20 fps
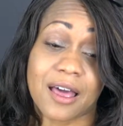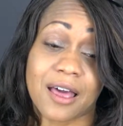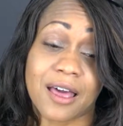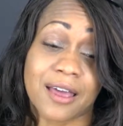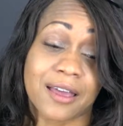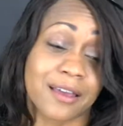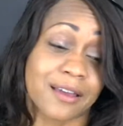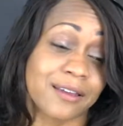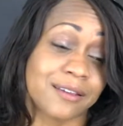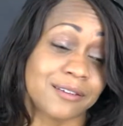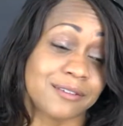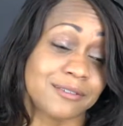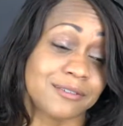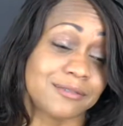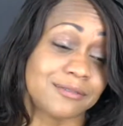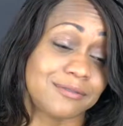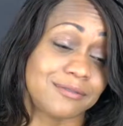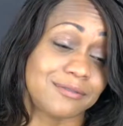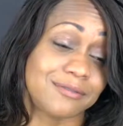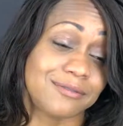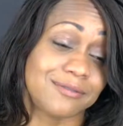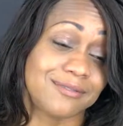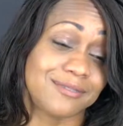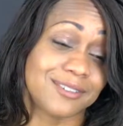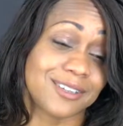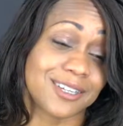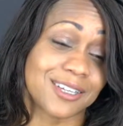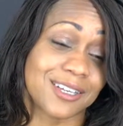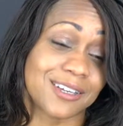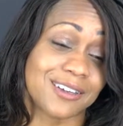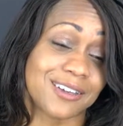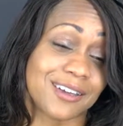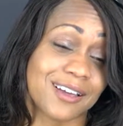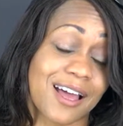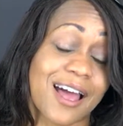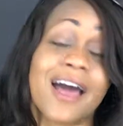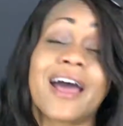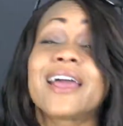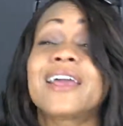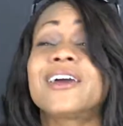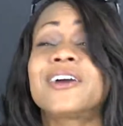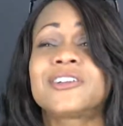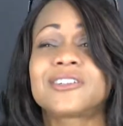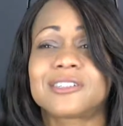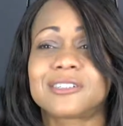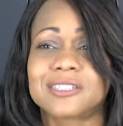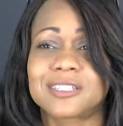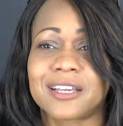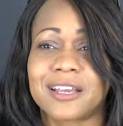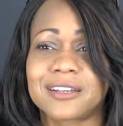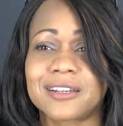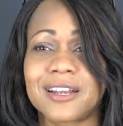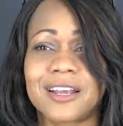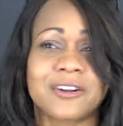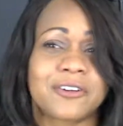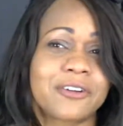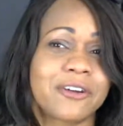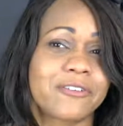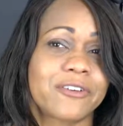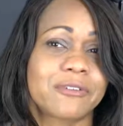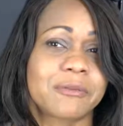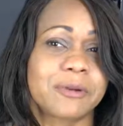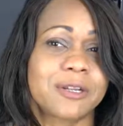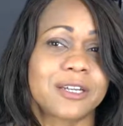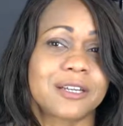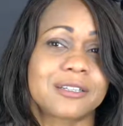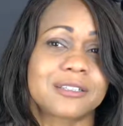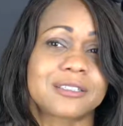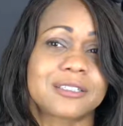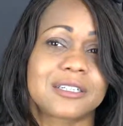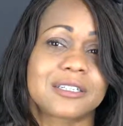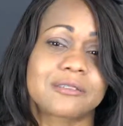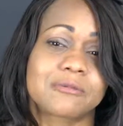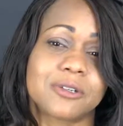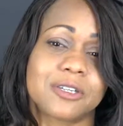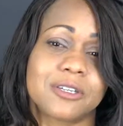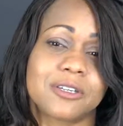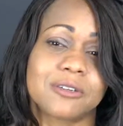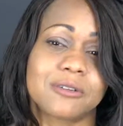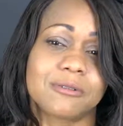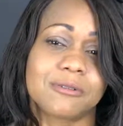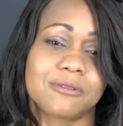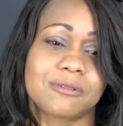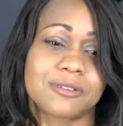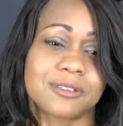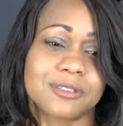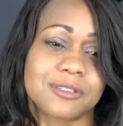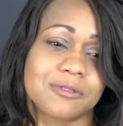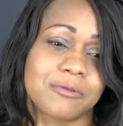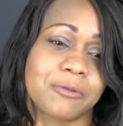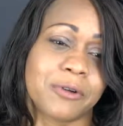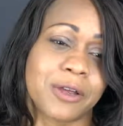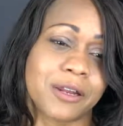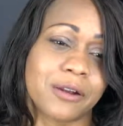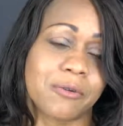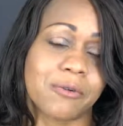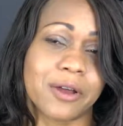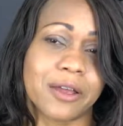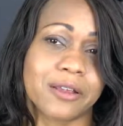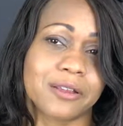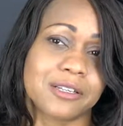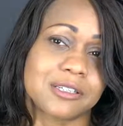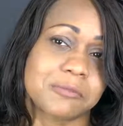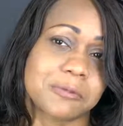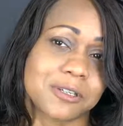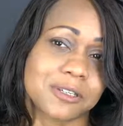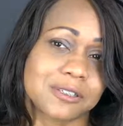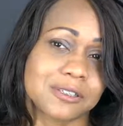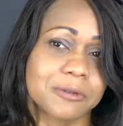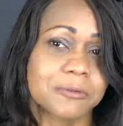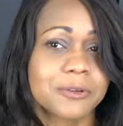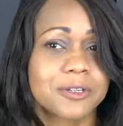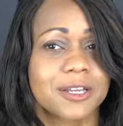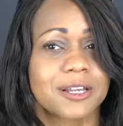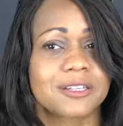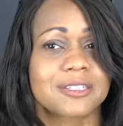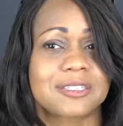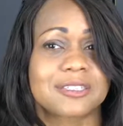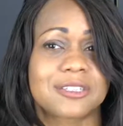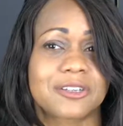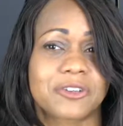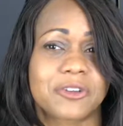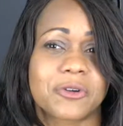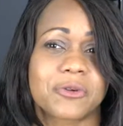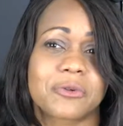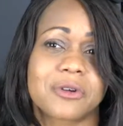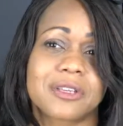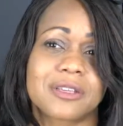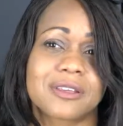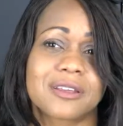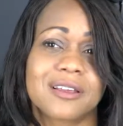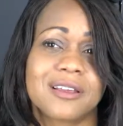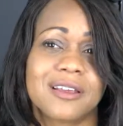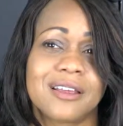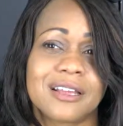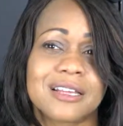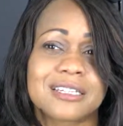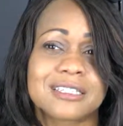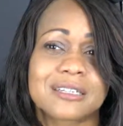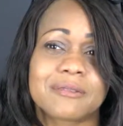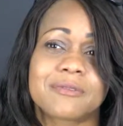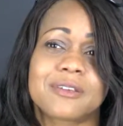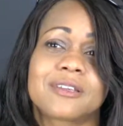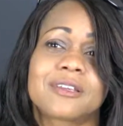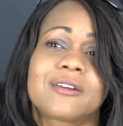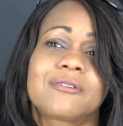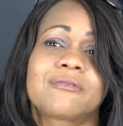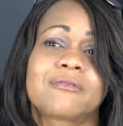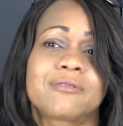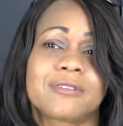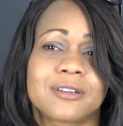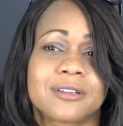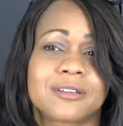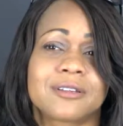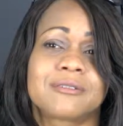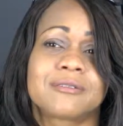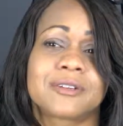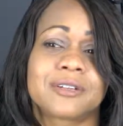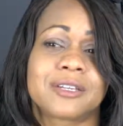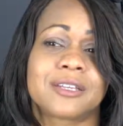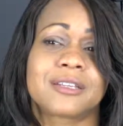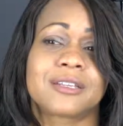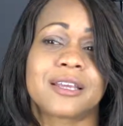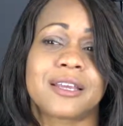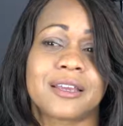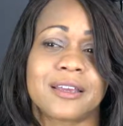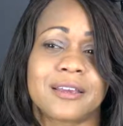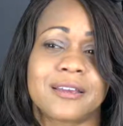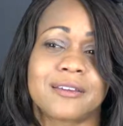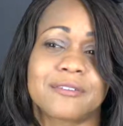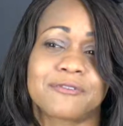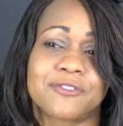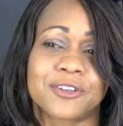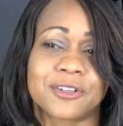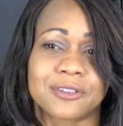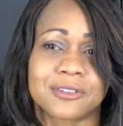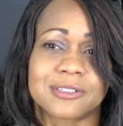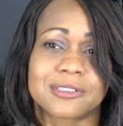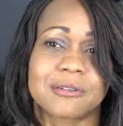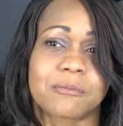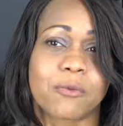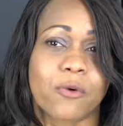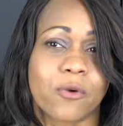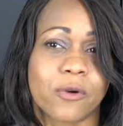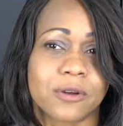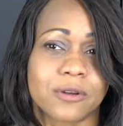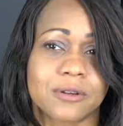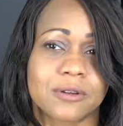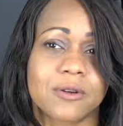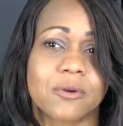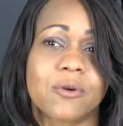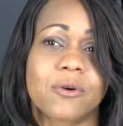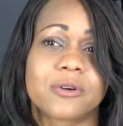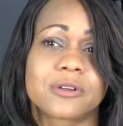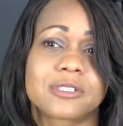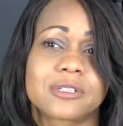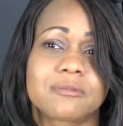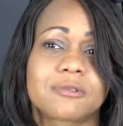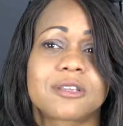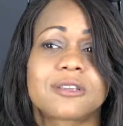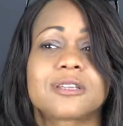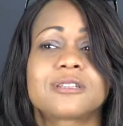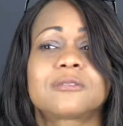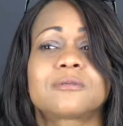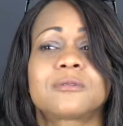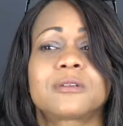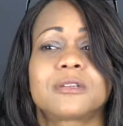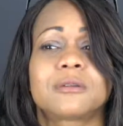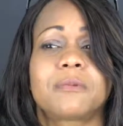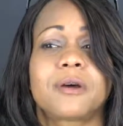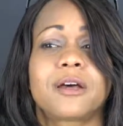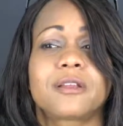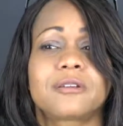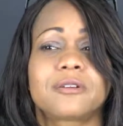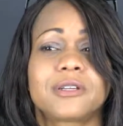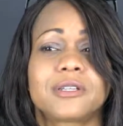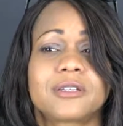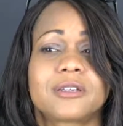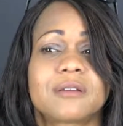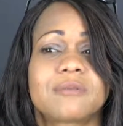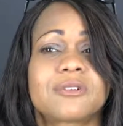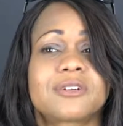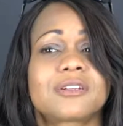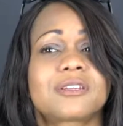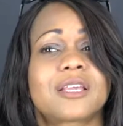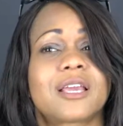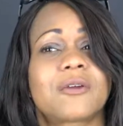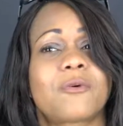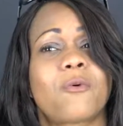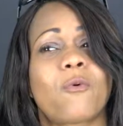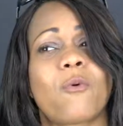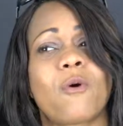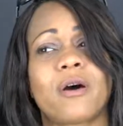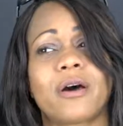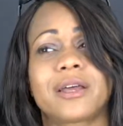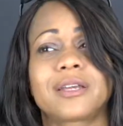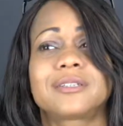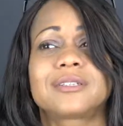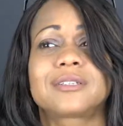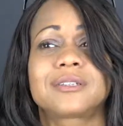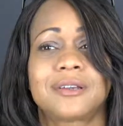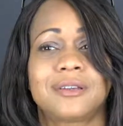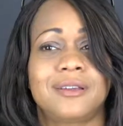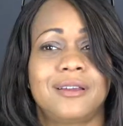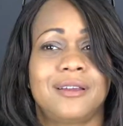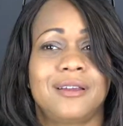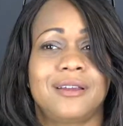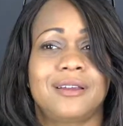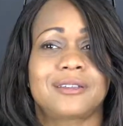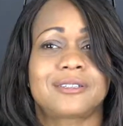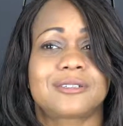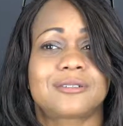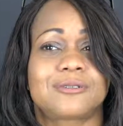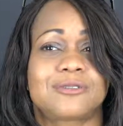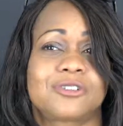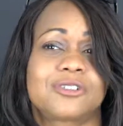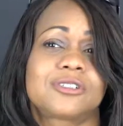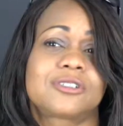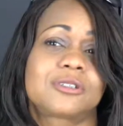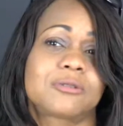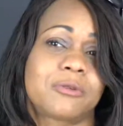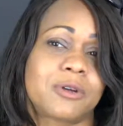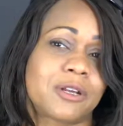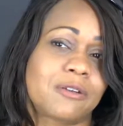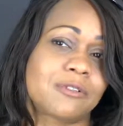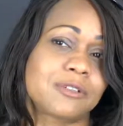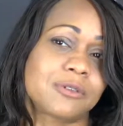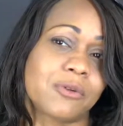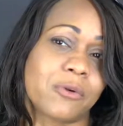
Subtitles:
I understand it. I don't know if everybody else does. When you wait a while, it's because someone else is in there with something that really they feel is important, or something that's really bothering them, or they want a solution to whatever's